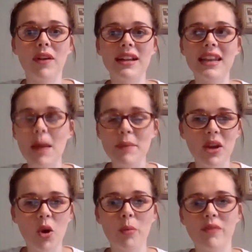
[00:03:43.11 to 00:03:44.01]
clamming
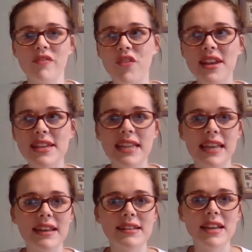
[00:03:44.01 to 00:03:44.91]
up and
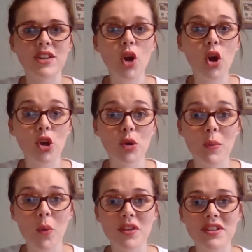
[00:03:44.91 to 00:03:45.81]
freezing and not
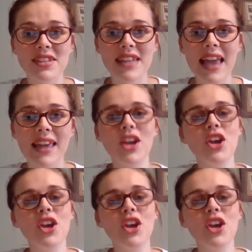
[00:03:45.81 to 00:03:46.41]
knowing what to say.